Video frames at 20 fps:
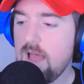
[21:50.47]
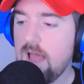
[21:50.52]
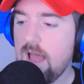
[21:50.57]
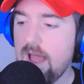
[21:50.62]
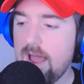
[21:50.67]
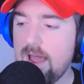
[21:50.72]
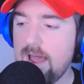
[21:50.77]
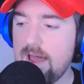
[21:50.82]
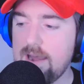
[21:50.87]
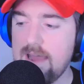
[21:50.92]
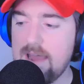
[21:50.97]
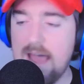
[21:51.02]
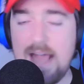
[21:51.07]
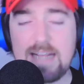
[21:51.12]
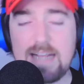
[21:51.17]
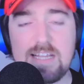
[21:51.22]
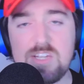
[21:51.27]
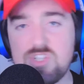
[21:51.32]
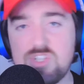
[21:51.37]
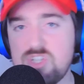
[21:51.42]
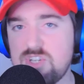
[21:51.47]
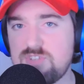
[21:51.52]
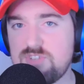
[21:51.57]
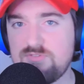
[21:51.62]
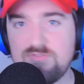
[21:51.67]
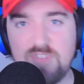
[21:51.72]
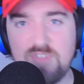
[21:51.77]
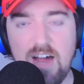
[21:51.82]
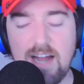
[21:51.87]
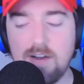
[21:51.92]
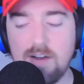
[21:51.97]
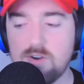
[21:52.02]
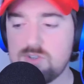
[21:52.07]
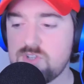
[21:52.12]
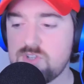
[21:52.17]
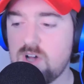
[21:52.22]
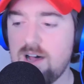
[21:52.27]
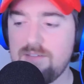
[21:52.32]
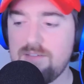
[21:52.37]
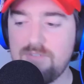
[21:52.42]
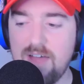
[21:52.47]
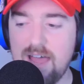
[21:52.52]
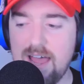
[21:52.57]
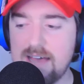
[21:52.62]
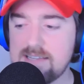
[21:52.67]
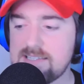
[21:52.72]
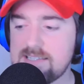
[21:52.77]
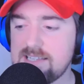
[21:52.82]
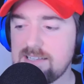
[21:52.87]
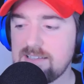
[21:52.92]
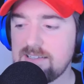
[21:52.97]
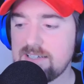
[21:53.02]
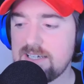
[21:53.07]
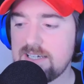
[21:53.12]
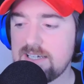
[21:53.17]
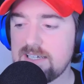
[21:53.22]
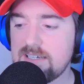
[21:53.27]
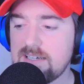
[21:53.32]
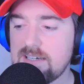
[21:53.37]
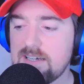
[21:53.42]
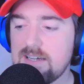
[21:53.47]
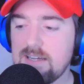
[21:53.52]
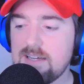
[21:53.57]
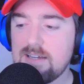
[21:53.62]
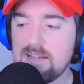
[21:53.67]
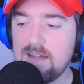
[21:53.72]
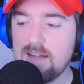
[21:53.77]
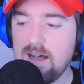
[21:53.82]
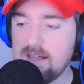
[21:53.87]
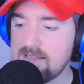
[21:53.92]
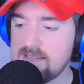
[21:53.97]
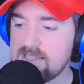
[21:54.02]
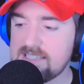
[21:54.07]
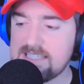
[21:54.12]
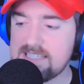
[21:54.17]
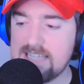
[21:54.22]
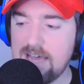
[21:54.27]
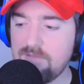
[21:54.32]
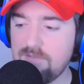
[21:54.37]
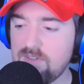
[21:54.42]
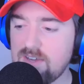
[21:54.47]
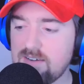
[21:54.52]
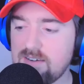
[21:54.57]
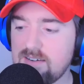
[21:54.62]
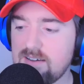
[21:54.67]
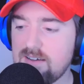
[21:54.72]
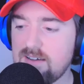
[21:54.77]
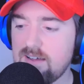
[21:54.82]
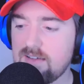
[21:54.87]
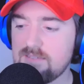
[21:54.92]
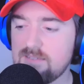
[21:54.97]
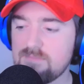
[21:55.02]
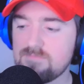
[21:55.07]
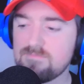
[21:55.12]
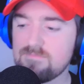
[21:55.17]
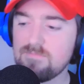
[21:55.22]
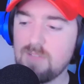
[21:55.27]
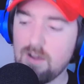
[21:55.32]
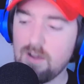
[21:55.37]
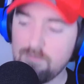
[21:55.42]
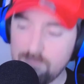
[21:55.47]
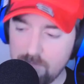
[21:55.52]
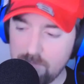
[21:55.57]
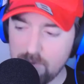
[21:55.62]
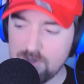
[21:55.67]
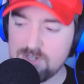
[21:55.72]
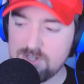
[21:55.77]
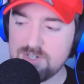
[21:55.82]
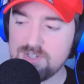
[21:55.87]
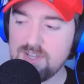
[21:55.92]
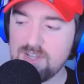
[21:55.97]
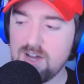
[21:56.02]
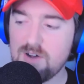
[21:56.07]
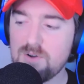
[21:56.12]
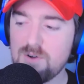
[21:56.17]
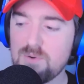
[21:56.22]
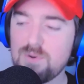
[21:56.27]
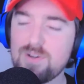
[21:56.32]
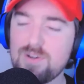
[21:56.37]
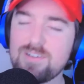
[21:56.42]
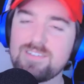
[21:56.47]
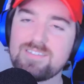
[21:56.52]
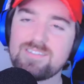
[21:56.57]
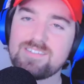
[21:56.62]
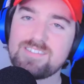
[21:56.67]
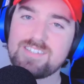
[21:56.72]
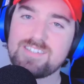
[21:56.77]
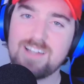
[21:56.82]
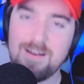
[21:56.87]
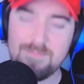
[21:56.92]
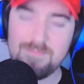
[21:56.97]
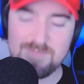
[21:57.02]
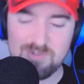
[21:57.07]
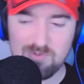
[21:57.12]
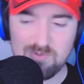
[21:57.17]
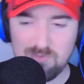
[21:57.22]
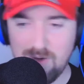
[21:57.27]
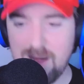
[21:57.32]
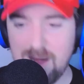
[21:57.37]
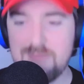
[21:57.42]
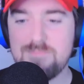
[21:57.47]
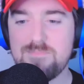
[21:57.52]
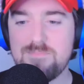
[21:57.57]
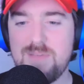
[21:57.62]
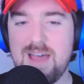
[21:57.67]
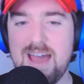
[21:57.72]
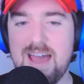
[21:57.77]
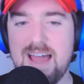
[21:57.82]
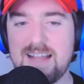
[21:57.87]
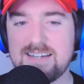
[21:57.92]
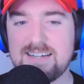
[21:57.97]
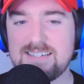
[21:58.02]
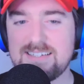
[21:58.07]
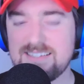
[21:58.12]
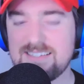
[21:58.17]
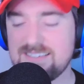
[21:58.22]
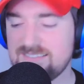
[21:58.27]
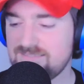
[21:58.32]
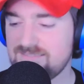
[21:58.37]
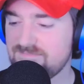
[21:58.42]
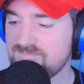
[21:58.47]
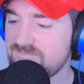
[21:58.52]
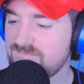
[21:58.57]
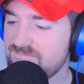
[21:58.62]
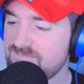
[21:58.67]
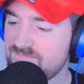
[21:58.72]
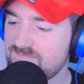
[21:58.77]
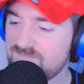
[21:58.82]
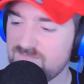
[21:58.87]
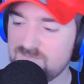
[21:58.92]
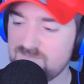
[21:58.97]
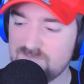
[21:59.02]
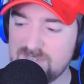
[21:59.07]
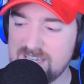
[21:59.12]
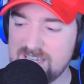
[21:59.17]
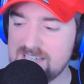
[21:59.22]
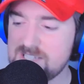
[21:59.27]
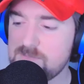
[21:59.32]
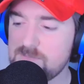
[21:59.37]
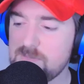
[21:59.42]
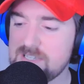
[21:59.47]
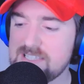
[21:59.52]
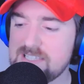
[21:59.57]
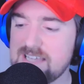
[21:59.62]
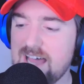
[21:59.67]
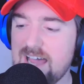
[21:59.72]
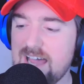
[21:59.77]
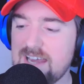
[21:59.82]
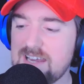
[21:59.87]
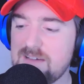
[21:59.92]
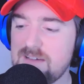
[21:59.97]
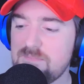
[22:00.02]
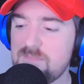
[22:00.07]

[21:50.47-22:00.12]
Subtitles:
and Eckes just fires off, has the lead. The 7 of Busch, though, comes right back, gets beside him,